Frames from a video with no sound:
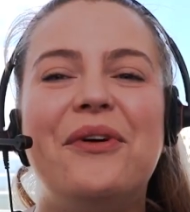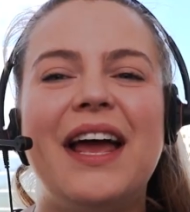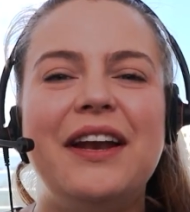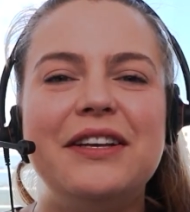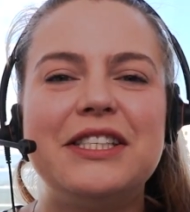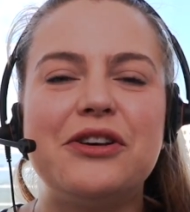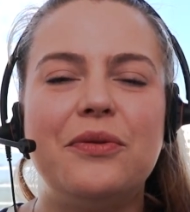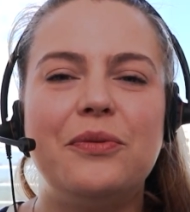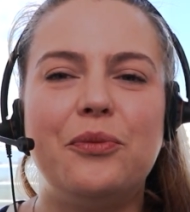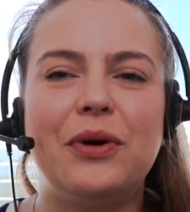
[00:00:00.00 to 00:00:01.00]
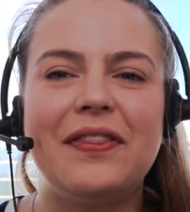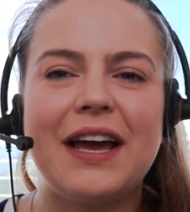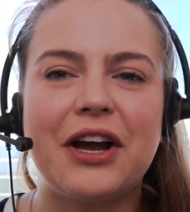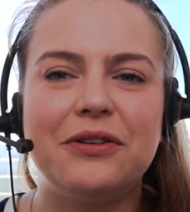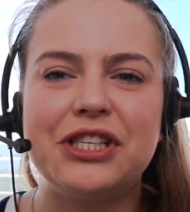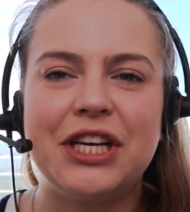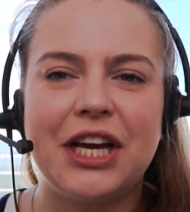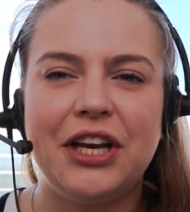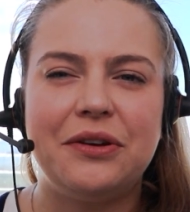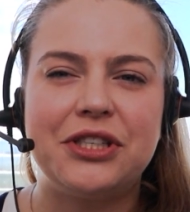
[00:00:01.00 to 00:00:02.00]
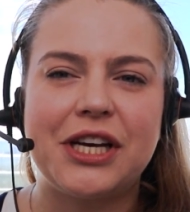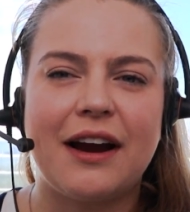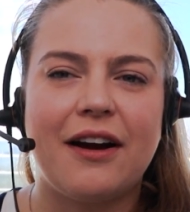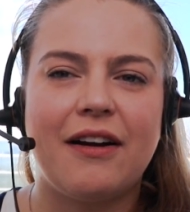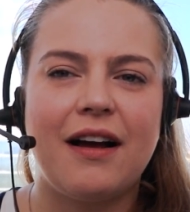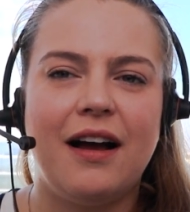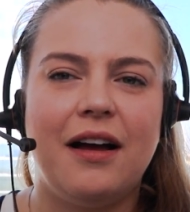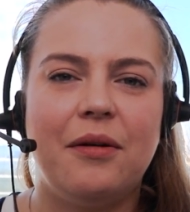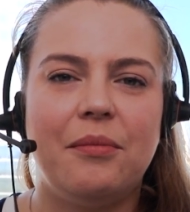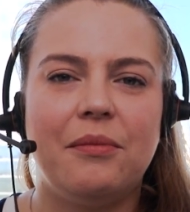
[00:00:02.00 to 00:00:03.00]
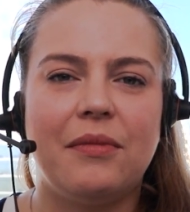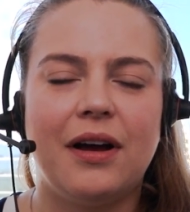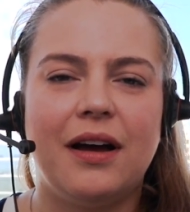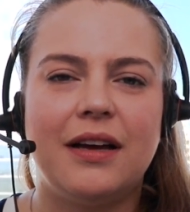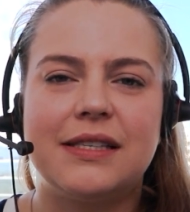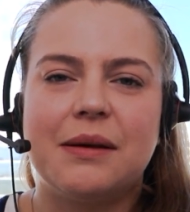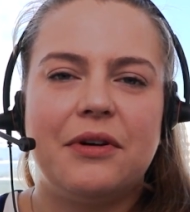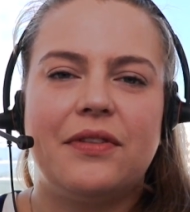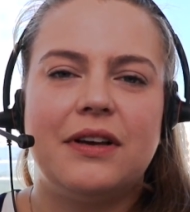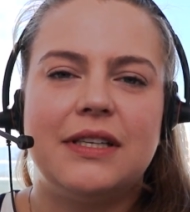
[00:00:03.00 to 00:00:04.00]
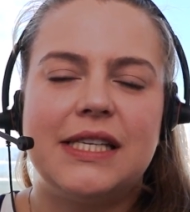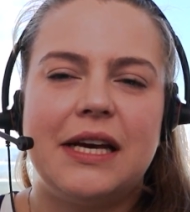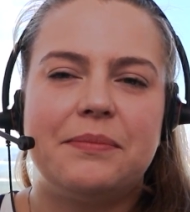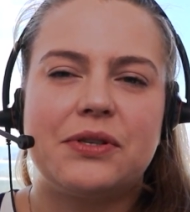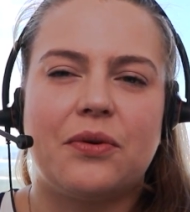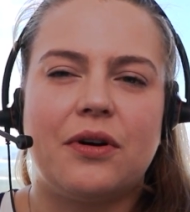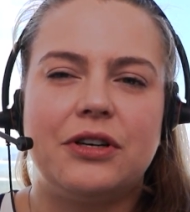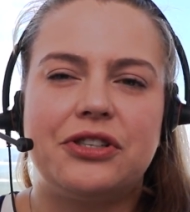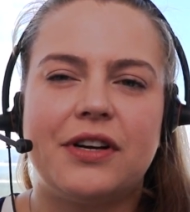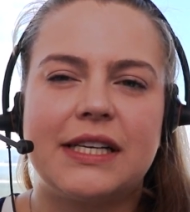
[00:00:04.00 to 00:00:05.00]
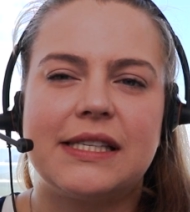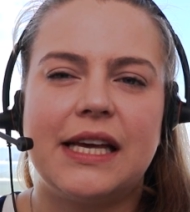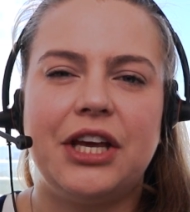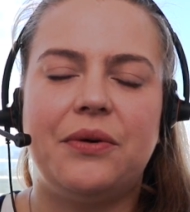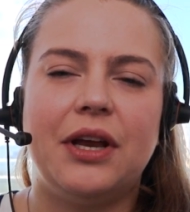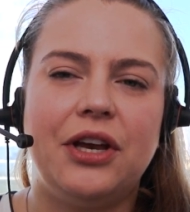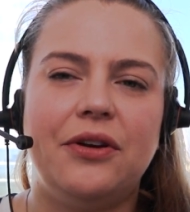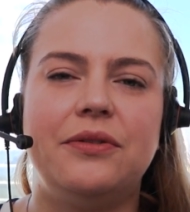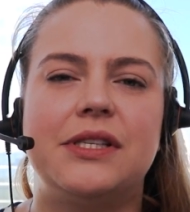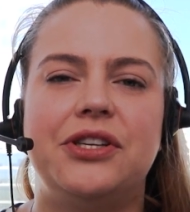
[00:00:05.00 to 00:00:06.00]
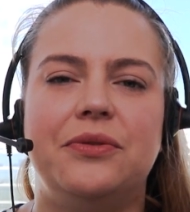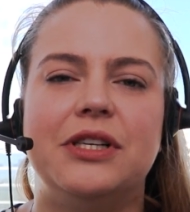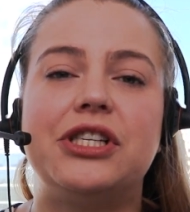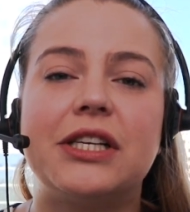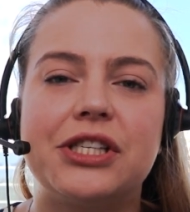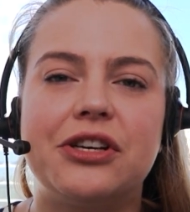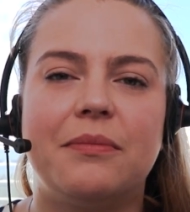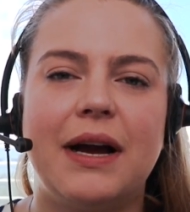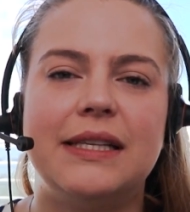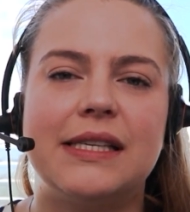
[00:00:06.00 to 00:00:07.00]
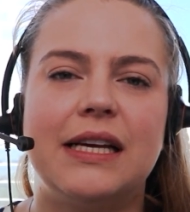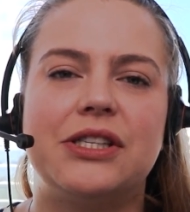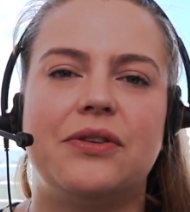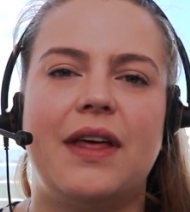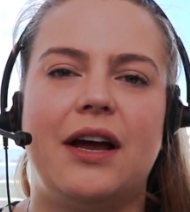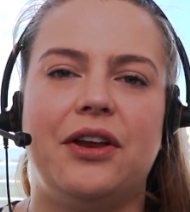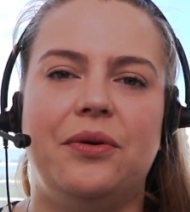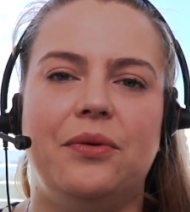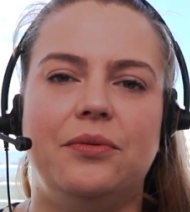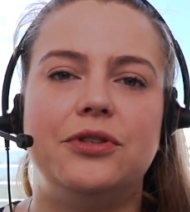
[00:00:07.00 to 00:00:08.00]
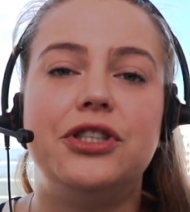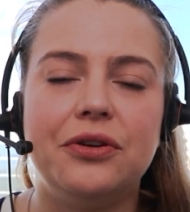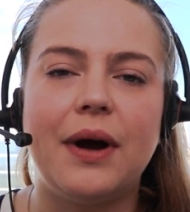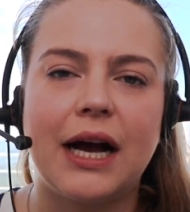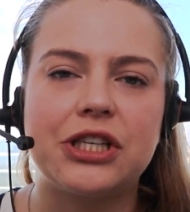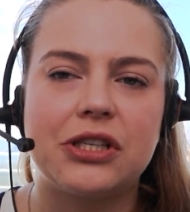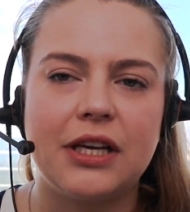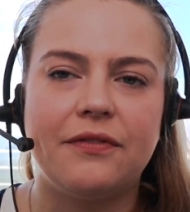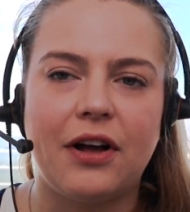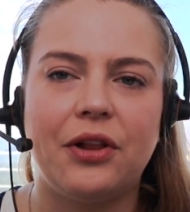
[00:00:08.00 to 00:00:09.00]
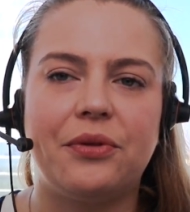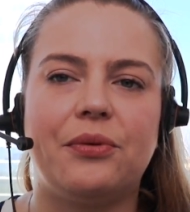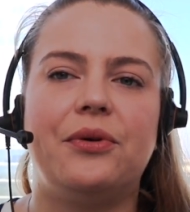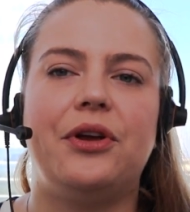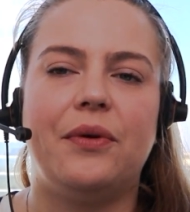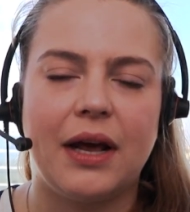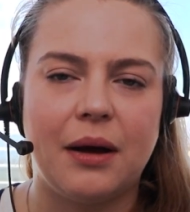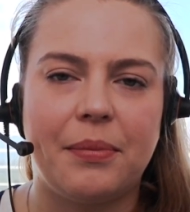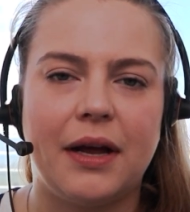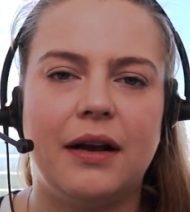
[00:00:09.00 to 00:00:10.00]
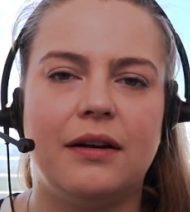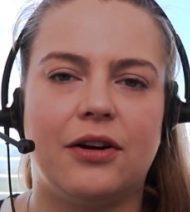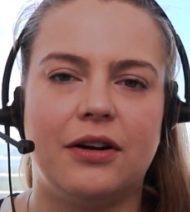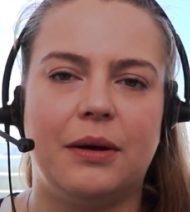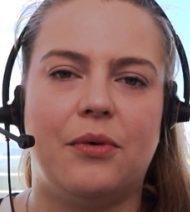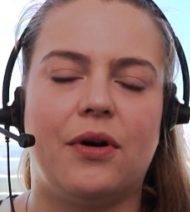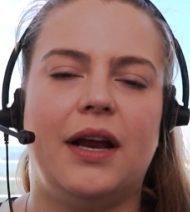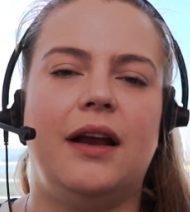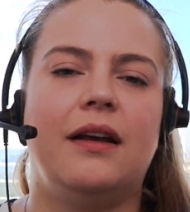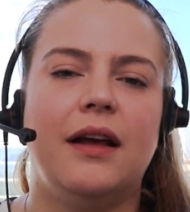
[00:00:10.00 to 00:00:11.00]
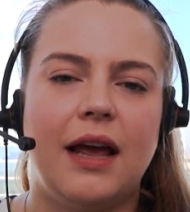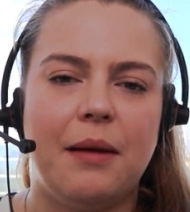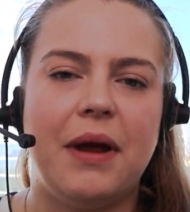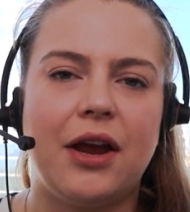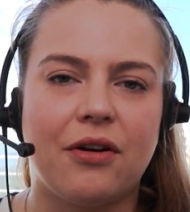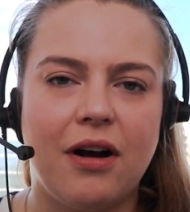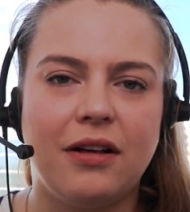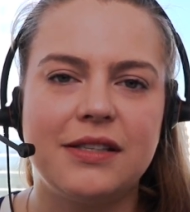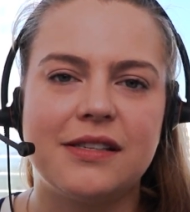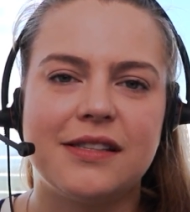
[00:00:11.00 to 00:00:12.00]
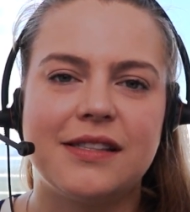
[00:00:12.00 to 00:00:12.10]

Well, and so with that coaching, can you share some of the tips or tricks that you can use to adjust your mindset so that you do actually follow through, you get up at early morning and make your calls?